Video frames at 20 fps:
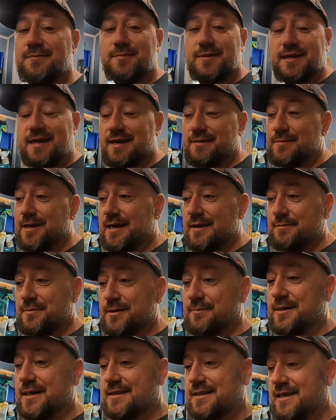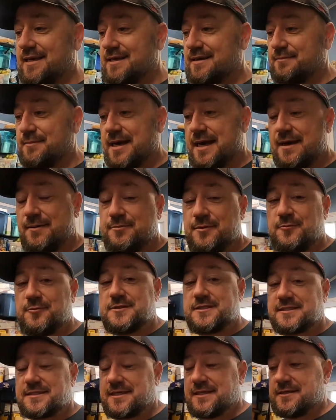but I'm happy about that. I'm happy
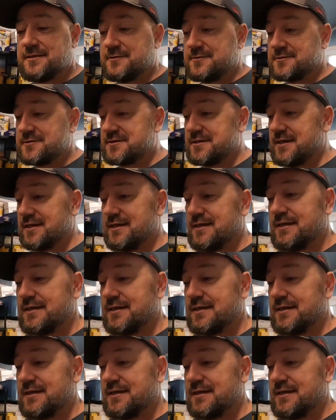with sales,